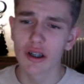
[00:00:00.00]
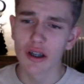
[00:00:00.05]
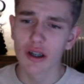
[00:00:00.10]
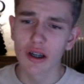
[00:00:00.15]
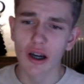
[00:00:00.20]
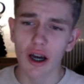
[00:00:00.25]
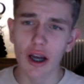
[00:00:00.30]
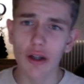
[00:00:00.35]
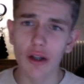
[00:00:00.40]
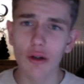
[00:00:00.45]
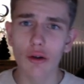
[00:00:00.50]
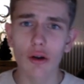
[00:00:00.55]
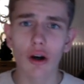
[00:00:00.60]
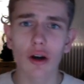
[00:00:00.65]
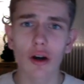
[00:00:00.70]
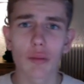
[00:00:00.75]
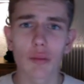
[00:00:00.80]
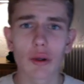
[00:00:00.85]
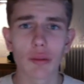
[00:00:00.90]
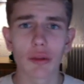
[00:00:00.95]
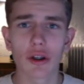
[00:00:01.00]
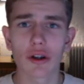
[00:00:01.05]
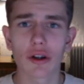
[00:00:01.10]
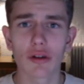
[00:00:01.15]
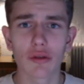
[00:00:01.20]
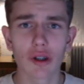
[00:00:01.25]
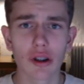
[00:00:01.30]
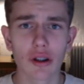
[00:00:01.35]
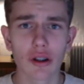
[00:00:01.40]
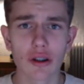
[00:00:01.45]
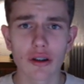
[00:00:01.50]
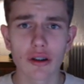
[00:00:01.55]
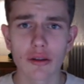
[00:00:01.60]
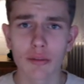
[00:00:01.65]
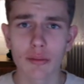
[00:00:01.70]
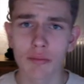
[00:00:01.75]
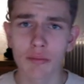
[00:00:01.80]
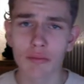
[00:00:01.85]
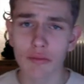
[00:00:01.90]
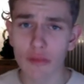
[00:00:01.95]
I don't know how people can read this.
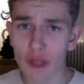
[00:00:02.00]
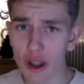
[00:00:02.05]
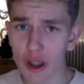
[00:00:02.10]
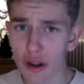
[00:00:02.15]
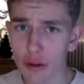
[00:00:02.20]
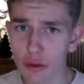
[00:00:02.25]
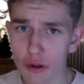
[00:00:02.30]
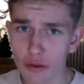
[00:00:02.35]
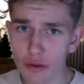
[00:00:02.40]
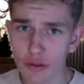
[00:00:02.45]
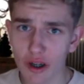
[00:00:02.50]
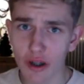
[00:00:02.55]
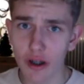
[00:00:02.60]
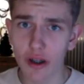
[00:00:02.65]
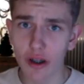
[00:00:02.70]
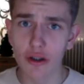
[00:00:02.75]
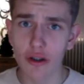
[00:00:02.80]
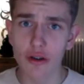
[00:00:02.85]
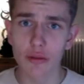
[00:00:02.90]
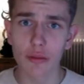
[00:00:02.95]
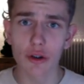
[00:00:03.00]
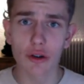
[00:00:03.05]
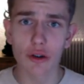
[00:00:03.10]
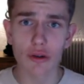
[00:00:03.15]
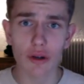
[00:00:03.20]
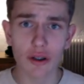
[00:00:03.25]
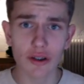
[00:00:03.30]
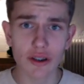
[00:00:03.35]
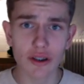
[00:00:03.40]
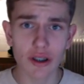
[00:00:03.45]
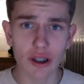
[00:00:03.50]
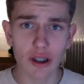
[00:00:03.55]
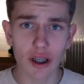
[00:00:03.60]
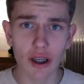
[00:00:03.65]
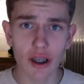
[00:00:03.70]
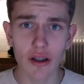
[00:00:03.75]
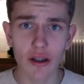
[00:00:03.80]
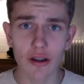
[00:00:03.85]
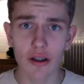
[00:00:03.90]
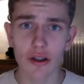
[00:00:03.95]
And it was very hard to me to understand
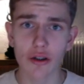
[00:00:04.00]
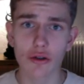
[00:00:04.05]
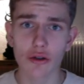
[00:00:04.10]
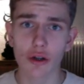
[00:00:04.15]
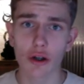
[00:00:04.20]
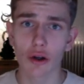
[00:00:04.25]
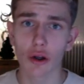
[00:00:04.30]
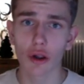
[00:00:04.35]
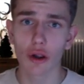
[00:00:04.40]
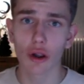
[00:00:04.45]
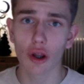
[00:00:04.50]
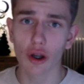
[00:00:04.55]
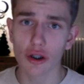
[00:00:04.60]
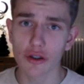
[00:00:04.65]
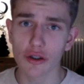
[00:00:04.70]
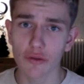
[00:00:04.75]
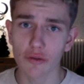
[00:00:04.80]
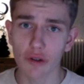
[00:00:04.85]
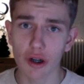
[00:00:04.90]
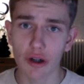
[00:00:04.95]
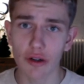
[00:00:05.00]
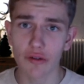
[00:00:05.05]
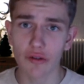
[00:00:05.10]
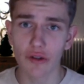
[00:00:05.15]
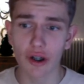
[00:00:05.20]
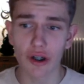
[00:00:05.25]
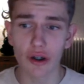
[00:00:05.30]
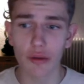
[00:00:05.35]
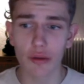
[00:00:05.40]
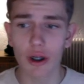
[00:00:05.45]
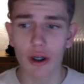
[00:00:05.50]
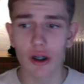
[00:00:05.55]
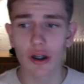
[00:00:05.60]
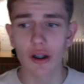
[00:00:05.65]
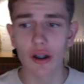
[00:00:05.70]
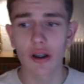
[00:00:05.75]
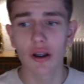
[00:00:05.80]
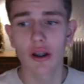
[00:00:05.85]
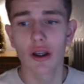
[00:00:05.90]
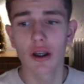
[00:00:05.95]
anything, so I got lost very, very
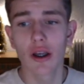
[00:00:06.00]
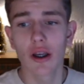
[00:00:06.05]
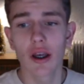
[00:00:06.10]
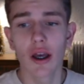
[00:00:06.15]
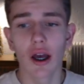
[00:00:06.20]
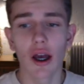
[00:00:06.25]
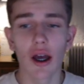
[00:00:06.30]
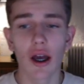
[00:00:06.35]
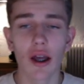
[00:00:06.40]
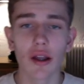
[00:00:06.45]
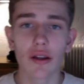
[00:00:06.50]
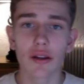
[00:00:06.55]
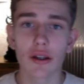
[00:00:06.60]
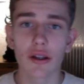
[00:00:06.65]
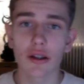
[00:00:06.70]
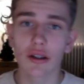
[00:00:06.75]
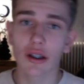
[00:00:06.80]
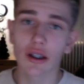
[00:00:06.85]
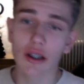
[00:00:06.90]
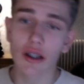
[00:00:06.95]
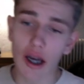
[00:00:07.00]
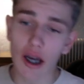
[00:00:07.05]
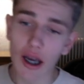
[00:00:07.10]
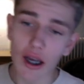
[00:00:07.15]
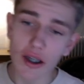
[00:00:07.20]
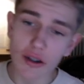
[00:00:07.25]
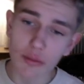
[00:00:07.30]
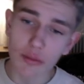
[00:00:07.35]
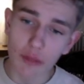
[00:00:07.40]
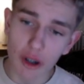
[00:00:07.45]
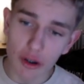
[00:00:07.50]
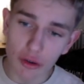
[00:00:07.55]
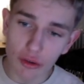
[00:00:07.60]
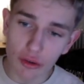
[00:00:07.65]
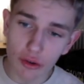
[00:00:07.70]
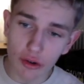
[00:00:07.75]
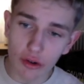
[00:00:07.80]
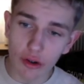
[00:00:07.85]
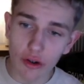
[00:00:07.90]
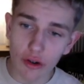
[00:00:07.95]
quickly. And then I asked
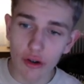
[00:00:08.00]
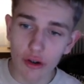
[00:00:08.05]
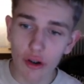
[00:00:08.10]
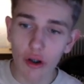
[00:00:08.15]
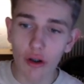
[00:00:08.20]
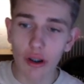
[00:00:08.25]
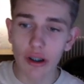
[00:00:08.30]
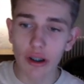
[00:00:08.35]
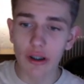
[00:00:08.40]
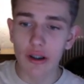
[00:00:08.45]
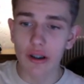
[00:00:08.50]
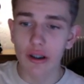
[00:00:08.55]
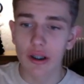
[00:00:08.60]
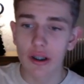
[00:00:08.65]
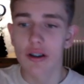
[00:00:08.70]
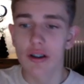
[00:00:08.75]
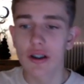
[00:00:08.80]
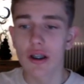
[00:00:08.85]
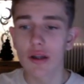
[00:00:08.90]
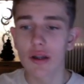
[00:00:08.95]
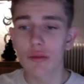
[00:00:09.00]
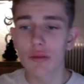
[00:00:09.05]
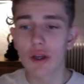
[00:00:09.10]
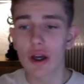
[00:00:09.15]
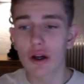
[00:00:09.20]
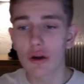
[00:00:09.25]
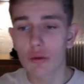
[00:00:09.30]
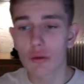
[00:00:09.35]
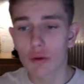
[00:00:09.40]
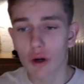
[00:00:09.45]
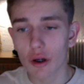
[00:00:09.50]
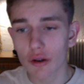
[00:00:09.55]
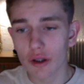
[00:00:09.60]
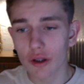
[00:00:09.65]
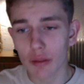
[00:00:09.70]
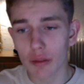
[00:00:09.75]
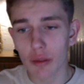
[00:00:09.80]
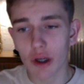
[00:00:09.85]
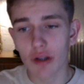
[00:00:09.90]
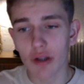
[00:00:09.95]
MyTutor.io, tell me a quote
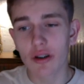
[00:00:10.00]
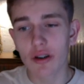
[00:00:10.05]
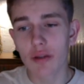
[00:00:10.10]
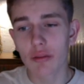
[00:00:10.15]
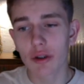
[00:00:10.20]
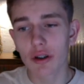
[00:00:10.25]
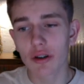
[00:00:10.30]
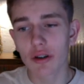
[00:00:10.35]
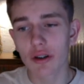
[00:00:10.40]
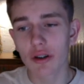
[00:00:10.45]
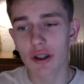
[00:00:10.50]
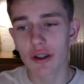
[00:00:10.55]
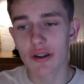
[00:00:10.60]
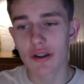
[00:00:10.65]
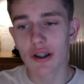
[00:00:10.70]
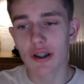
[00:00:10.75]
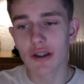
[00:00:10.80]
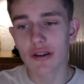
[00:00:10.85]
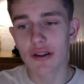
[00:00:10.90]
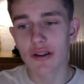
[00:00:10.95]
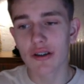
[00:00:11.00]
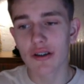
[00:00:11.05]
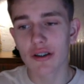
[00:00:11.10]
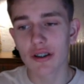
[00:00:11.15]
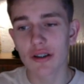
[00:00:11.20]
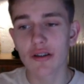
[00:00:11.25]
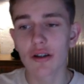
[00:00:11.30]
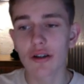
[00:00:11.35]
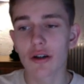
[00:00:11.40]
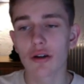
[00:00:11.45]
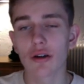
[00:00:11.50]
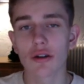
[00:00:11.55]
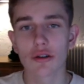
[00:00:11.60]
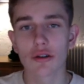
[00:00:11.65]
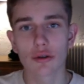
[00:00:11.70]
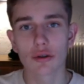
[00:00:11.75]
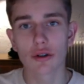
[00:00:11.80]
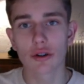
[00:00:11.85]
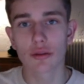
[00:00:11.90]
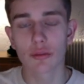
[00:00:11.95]
about Tybalt that tells us he's a good
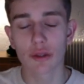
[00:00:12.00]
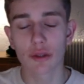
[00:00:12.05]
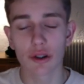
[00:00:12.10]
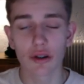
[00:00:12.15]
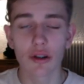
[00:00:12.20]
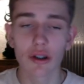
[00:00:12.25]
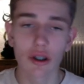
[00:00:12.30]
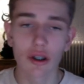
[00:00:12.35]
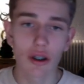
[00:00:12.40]
swordsman.